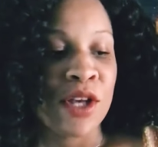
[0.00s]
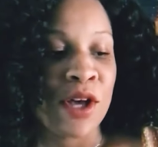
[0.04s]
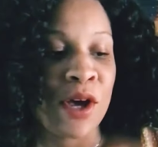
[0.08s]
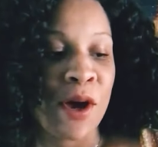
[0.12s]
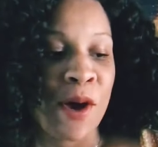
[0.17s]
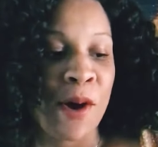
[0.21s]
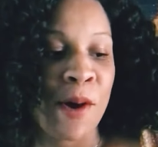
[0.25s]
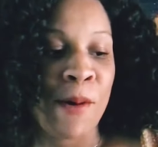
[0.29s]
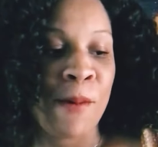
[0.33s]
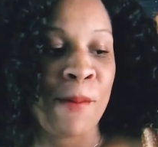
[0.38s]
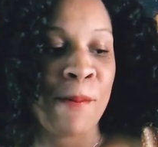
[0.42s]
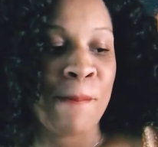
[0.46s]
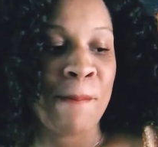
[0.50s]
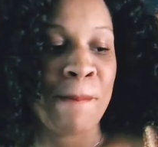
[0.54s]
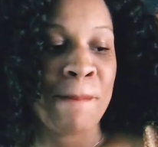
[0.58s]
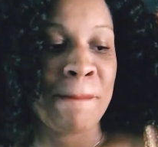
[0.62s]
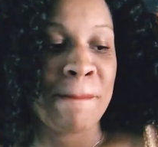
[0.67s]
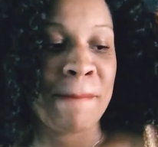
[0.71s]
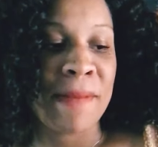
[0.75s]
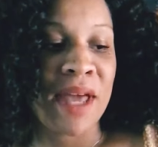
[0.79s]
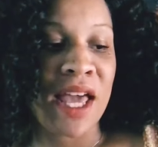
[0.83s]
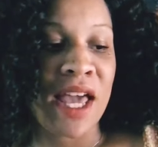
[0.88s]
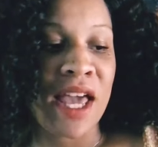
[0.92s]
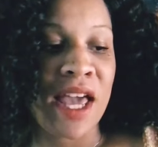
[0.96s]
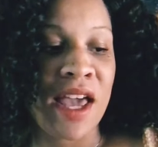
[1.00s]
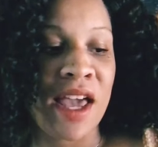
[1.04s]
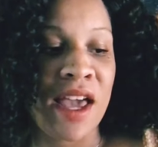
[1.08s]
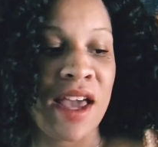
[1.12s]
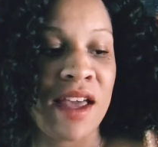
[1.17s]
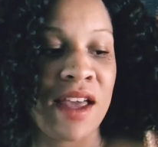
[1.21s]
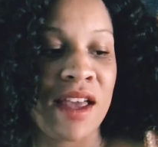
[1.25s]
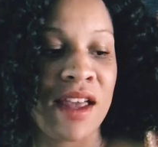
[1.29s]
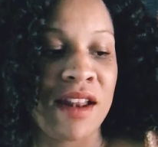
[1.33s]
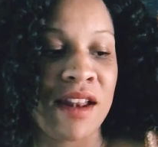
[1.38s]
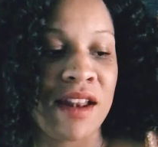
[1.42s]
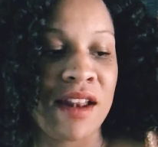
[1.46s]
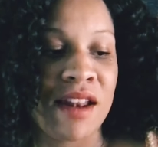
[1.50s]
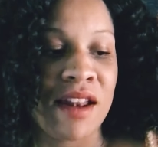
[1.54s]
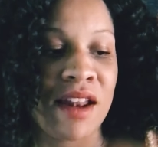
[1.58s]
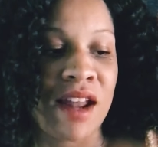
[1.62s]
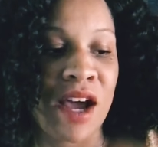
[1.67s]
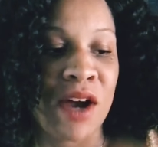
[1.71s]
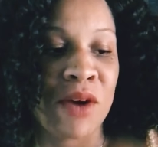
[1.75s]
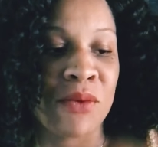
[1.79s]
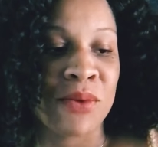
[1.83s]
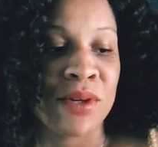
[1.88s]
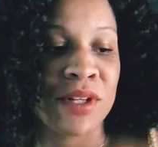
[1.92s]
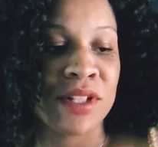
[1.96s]
Um, and
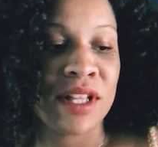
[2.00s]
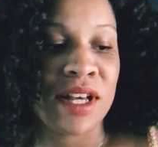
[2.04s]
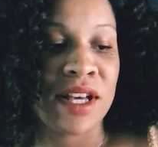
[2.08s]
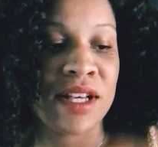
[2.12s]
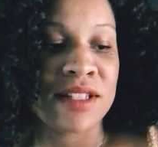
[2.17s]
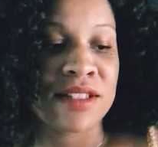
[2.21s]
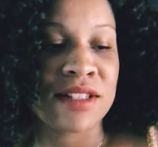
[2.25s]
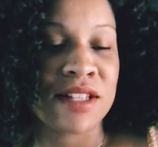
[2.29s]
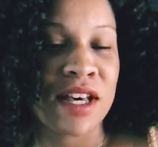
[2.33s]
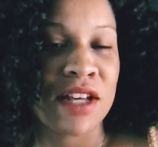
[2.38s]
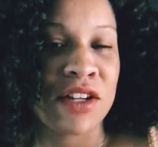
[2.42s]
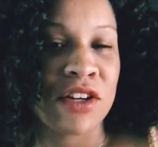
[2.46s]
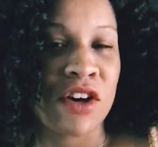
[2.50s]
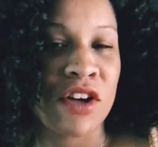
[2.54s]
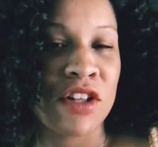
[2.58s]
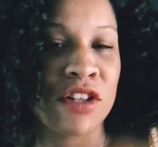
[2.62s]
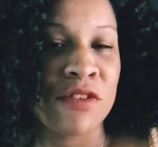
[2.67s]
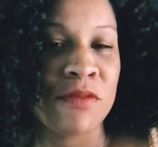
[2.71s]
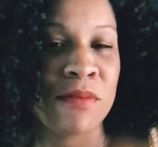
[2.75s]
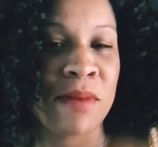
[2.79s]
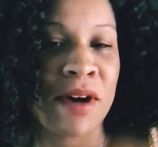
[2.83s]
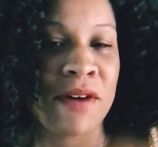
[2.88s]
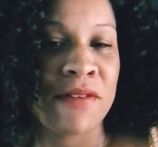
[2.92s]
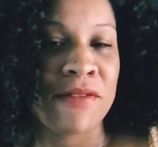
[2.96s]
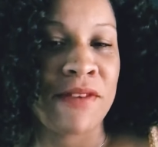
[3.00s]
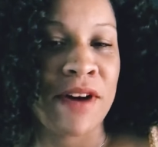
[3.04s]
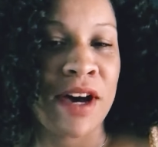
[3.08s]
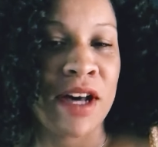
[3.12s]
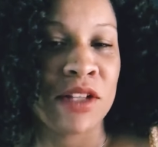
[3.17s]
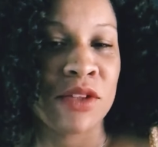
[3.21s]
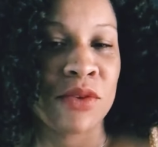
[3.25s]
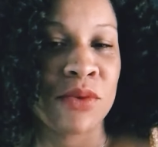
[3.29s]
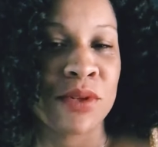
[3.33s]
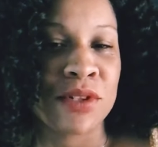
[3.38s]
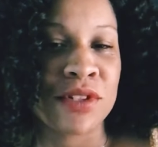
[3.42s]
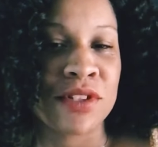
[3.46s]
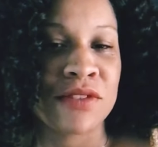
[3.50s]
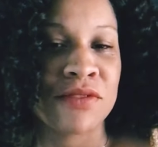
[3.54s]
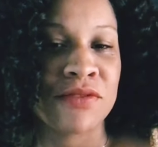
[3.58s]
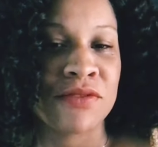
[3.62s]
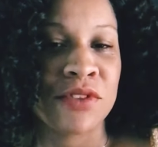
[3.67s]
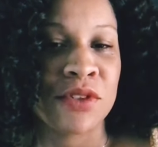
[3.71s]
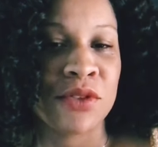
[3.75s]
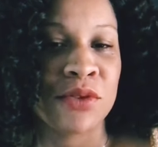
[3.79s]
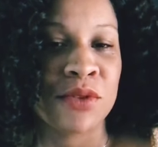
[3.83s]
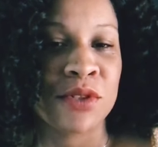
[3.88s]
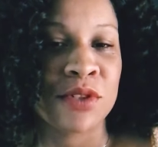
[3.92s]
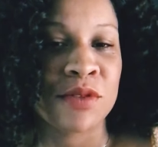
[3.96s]
I realize not all of my followers and
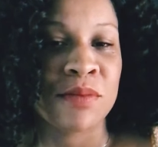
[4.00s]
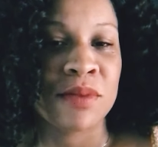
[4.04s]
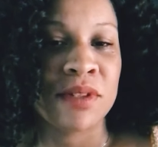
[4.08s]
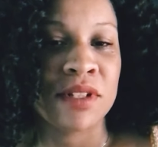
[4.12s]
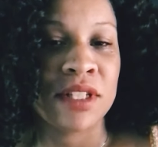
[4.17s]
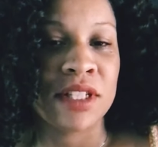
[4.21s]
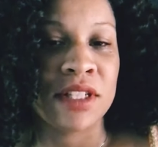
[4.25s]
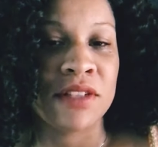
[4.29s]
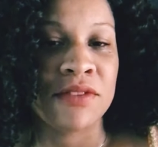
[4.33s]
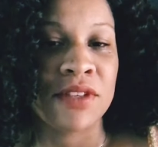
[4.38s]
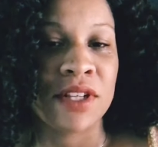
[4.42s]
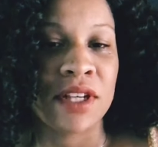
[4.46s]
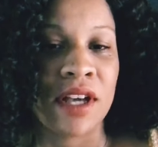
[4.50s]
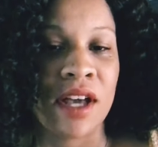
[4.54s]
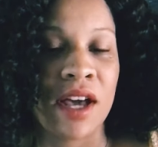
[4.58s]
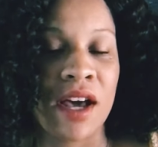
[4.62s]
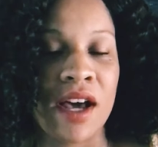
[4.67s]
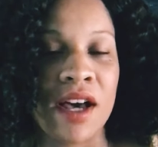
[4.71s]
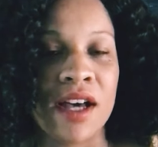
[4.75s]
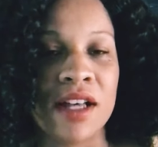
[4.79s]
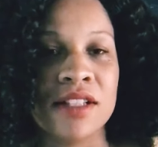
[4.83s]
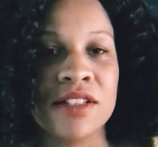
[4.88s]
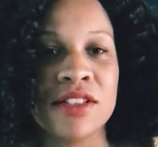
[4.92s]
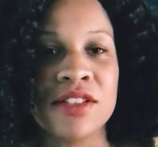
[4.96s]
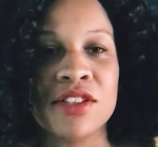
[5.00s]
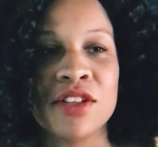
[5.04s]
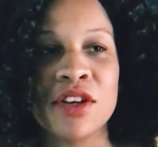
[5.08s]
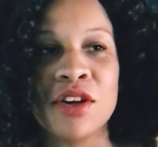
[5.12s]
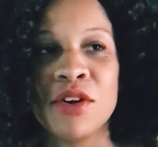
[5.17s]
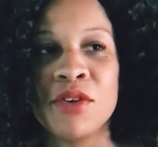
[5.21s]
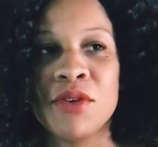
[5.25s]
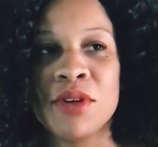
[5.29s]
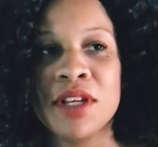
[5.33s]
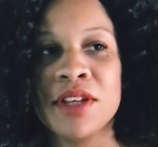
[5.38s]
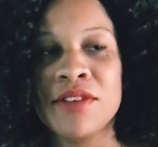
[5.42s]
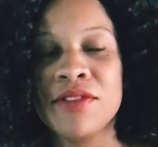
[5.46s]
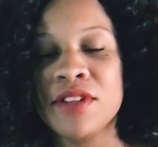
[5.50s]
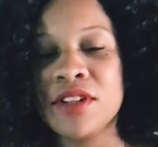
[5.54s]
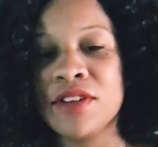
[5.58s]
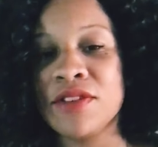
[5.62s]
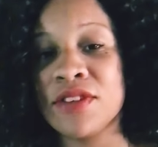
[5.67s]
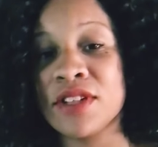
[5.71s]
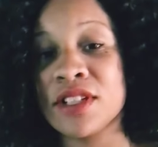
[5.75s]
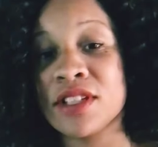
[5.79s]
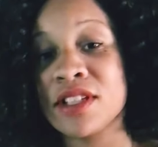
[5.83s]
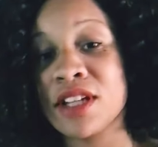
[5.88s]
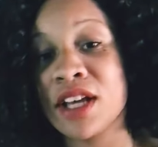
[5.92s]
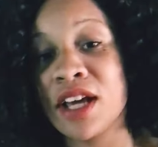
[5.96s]
viewers believe in God. So even
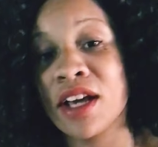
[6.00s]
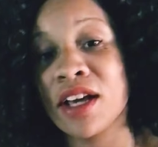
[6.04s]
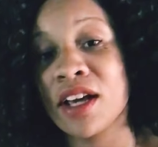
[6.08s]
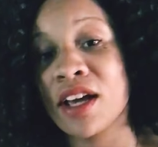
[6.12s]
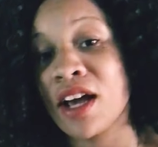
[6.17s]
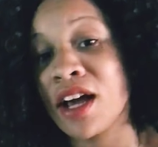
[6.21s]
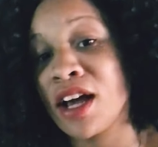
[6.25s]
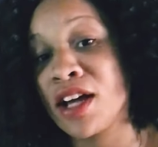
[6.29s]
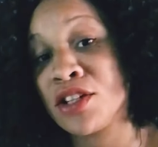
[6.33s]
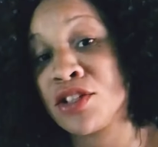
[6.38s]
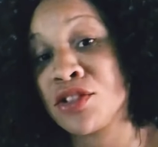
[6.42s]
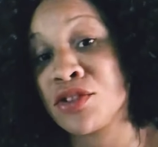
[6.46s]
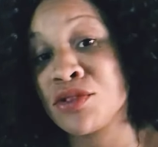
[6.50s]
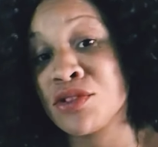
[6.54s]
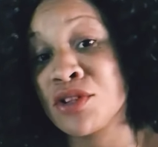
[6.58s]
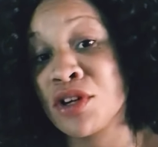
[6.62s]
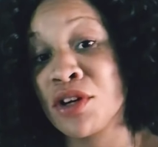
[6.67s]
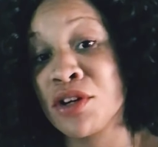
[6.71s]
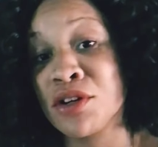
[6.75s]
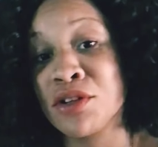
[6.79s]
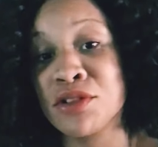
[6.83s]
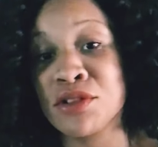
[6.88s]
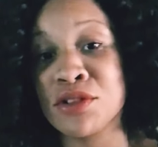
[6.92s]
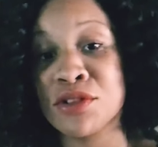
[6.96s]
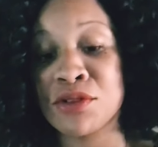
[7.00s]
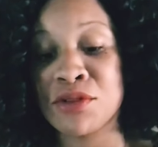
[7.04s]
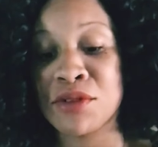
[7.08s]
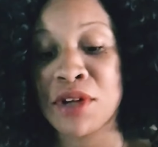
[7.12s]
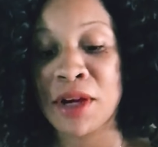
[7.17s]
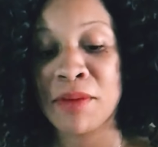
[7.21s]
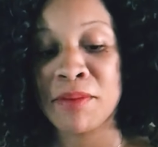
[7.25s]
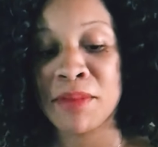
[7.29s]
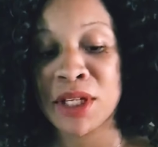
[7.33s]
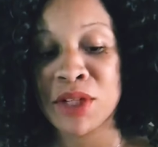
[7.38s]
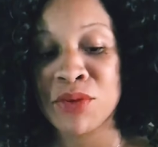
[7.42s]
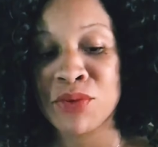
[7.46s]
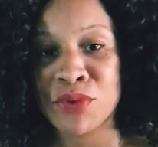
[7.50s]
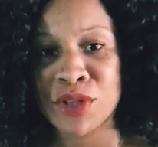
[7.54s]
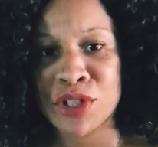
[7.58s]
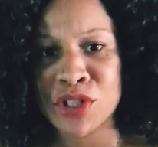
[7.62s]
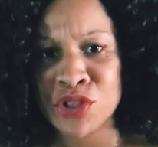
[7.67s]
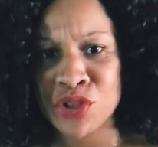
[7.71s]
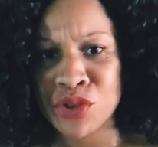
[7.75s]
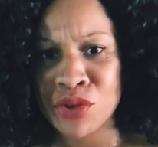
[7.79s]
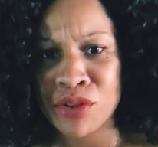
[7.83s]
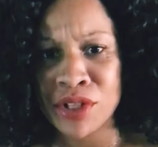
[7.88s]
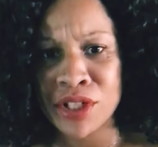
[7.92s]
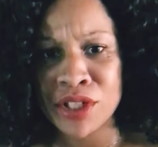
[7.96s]
if it's not God you turn to, I mean,
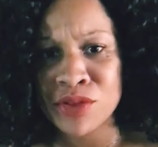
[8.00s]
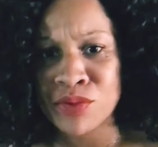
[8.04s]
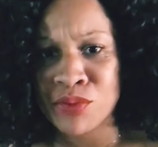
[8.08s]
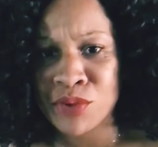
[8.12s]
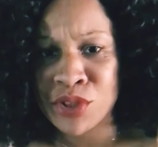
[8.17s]
rejoice.